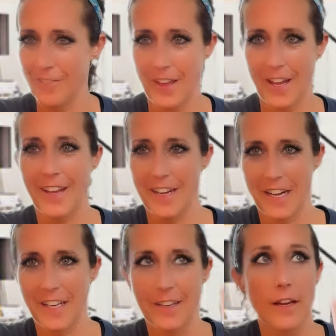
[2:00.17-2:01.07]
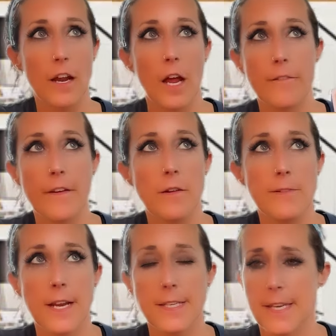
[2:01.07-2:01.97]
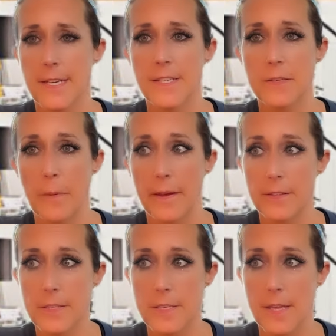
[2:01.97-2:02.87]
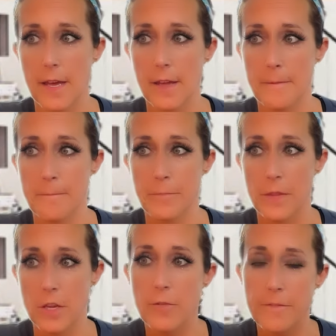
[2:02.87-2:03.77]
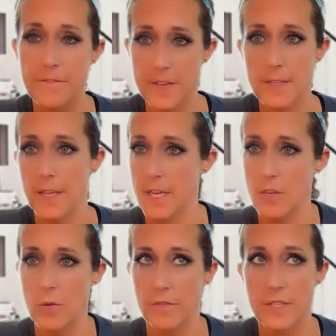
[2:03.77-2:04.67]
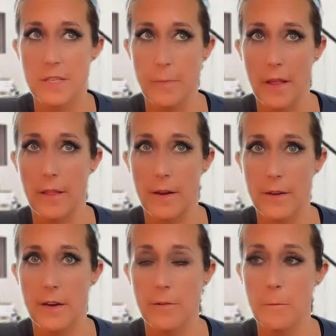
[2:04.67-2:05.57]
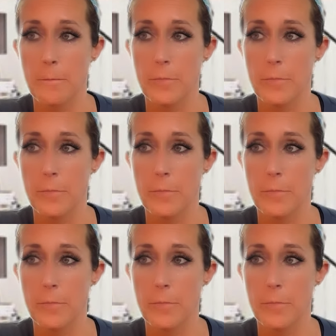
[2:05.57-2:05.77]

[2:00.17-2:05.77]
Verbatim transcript: of that, and I can, if anyone has any spells that you feel like you have a spell on you,